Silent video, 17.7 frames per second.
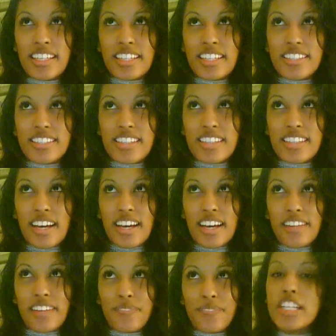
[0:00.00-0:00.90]
is
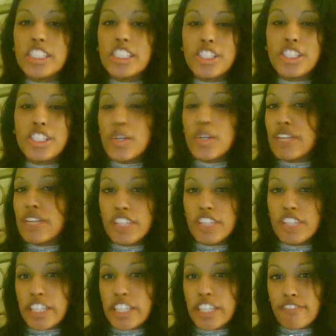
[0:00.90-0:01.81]
that don't
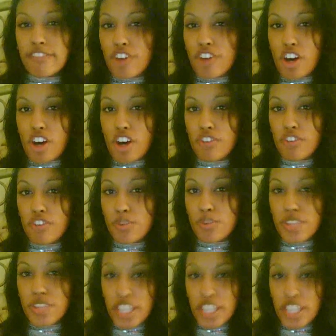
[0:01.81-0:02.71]
ever get involved
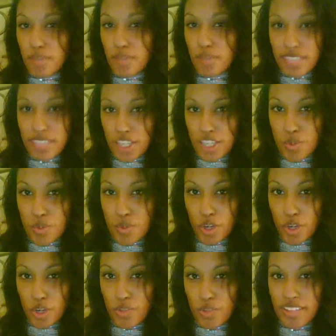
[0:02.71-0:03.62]
with anyone that you
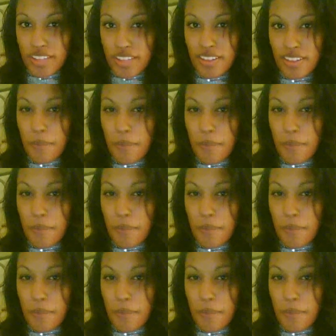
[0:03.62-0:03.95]
work with.